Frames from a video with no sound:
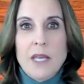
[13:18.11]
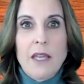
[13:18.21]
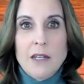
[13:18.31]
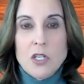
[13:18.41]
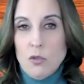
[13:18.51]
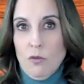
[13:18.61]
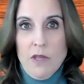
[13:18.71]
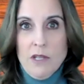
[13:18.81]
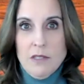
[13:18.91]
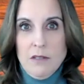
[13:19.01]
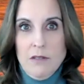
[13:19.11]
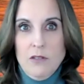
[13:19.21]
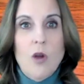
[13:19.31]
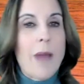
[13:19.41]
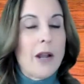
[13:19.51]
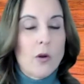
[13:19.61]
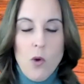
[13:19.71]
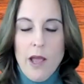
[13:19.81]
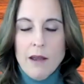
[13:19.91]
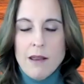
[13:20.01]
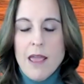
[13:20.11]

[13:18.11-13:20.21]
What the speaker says: that get us through this, no matter what.